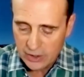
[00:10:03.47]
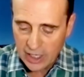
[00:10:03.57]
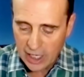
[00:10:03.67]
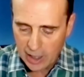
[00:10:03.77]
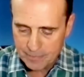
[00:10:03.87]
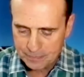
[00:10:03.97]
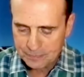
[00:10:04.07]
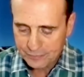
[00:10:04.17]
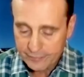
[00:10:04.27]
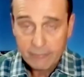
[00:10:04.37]

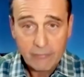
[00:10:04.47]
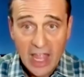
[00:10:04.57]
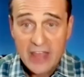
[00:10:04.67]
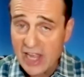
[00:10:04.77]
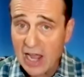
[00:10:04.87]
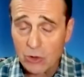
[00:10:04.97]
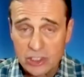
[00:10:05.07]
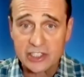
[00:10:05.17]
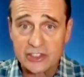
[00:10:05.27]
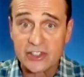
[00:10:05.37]
And the outlook
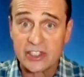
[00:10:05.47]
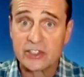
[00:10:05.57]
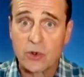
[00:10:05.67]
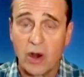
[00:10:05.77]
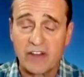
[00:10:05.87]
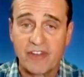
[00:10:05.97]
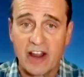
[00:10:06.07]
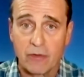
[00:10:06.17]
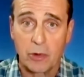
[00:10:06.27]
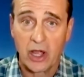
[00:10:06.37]
is quite
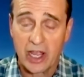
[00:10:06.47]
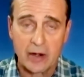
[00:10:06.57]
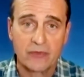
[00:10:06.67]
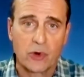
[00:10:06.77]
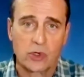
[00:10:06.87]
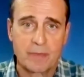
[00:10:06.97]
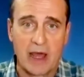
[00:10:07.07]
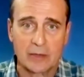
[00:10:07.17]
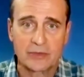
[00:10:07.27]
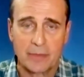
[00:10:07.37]
favorable. And of course,
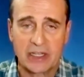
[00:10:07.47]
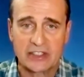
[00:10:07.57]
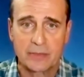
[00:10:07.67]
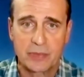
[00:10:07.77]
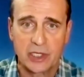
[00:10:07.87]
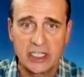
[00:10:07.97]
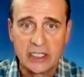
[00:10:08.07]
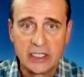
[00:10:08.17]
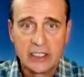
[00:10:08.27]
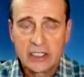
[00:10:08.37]
bottoms up S&P
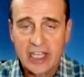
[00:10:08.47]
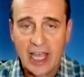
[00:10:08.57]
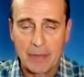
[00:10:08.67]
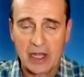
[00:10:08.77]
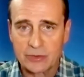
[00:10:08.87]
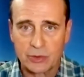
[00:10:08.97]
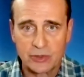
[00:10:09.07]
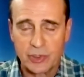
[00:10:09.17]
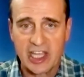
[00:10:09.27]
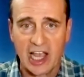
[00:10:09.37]
capex, which
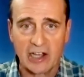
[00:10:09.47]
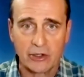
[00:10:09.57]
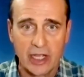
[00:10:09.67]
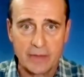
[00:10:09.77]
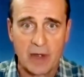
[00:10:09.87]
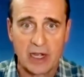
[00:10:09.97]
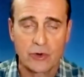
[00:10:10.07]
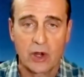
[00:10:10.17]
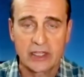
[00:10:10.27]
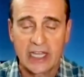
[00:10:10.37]
we calculate by
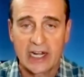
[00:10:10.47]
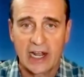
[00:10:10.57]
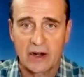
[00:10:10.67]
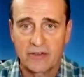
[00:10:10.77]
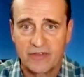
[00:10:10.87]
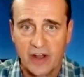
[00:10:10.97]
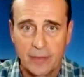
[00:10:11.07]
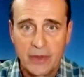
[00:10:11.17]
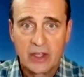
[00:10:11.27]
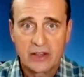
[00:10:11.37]
drawing that out of
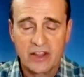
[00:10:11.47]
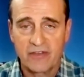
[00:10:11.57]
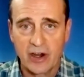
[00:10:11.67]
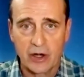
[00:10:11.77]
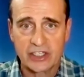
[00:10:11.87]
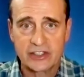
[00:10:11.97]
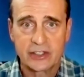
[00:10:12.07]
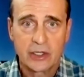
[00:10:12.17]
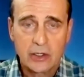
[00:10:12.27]
the various